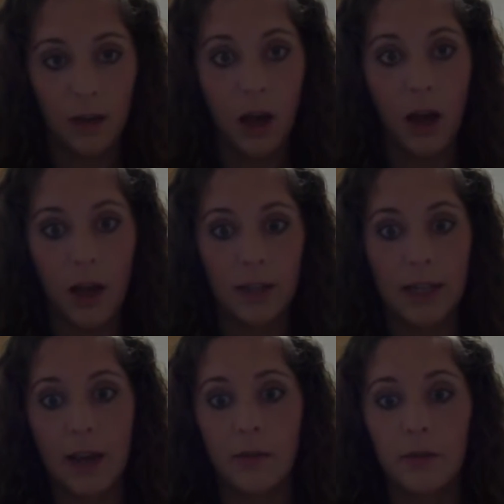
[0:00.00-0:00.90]
ah
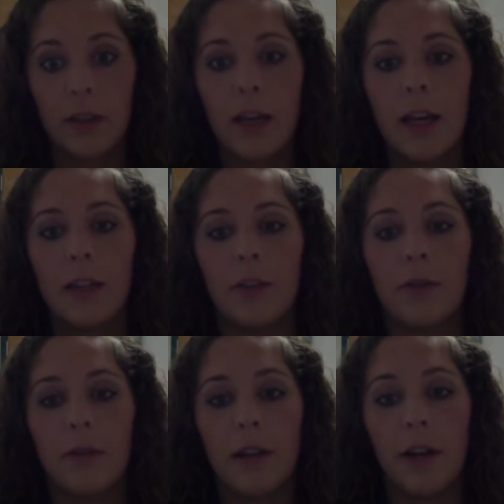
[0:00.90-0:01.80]
sound to
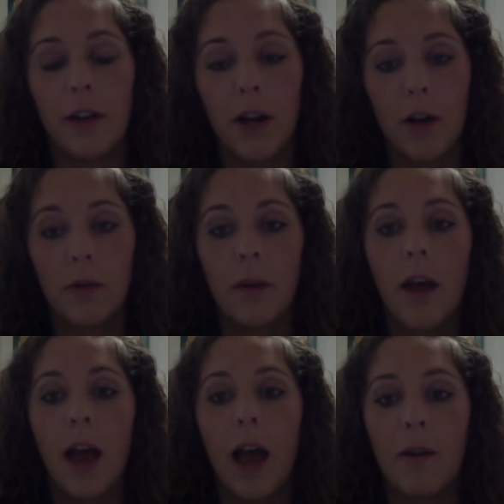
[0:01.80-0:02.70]
the letter O.
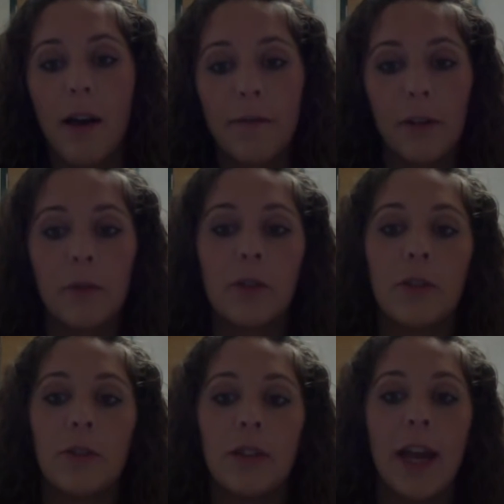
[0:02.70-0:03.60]
However, when
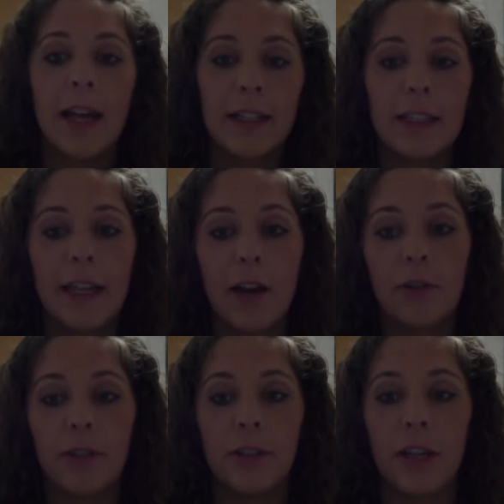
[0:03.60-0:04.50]
Student X
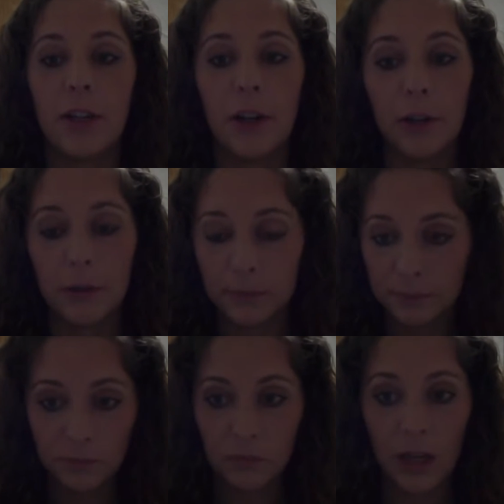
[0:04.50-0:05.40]
encounters an O
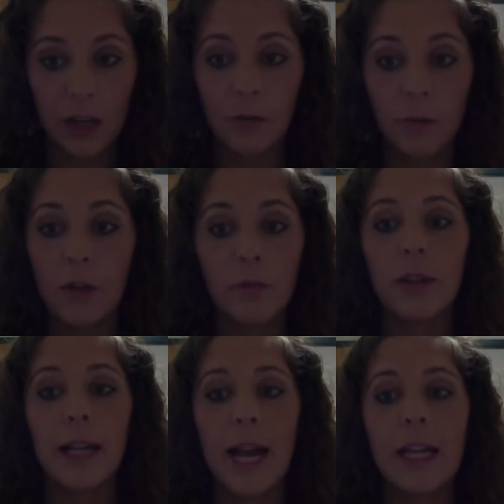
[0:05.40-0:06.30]
in
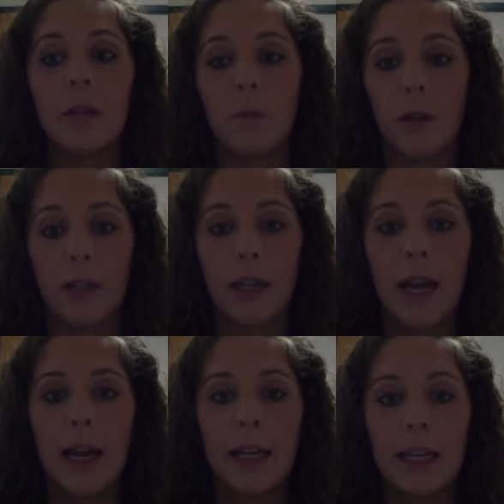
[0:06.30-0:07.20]
really any word,
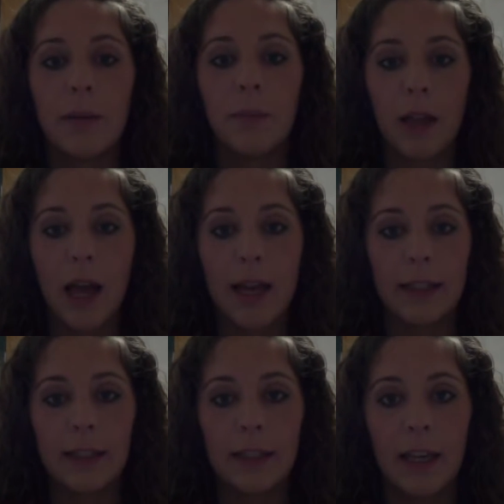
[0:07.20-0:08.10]
he
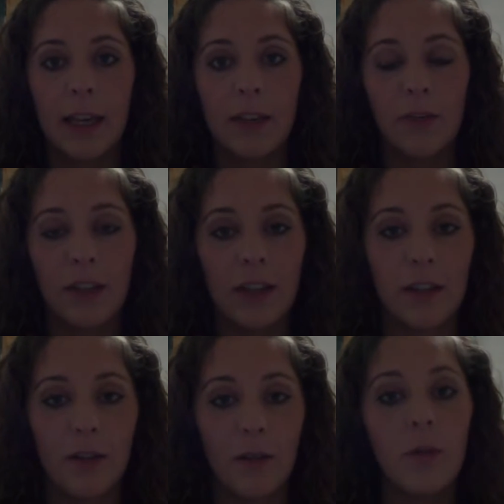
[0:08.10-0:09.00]
applies
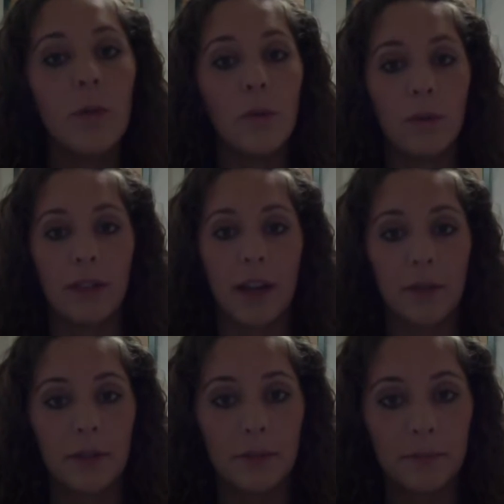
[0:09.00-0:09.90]
the oo
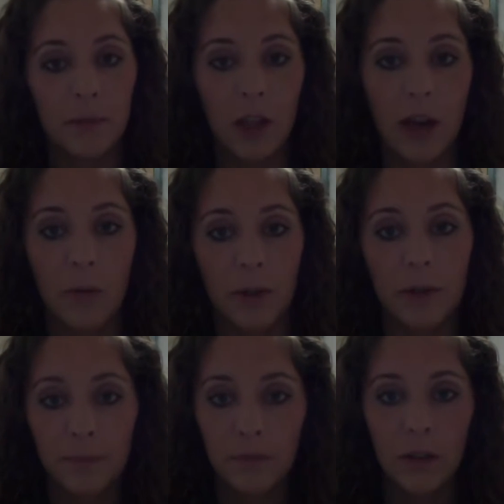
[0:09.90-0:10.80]
sound to that word.
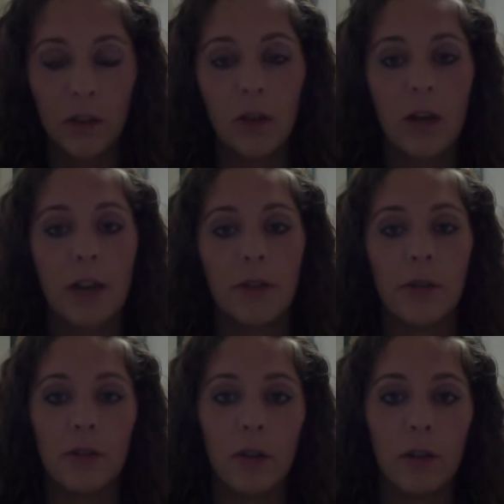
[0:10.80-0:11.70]
So as a
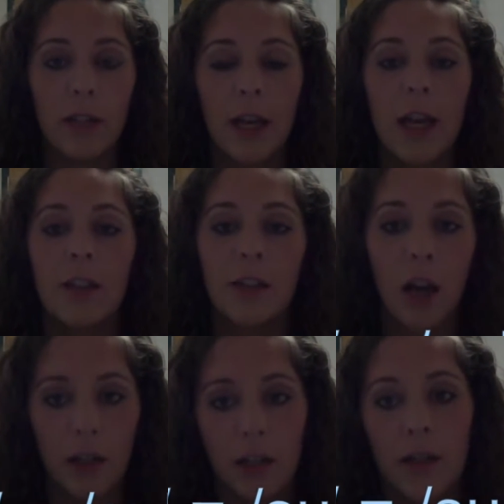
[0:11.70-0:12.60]
result,
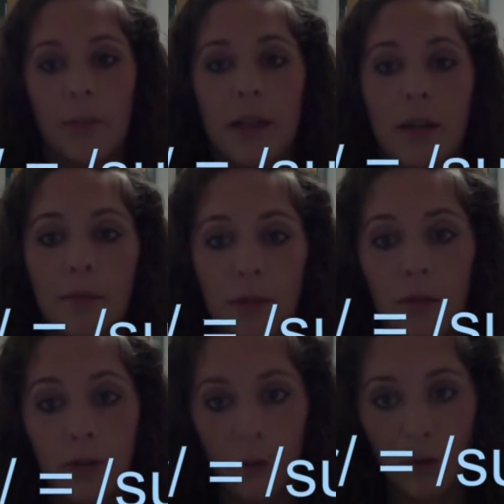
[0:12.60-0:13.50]
soccer becomes
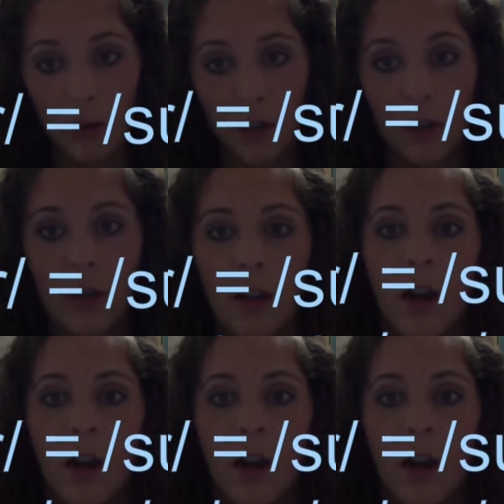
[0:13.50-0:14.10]
suker,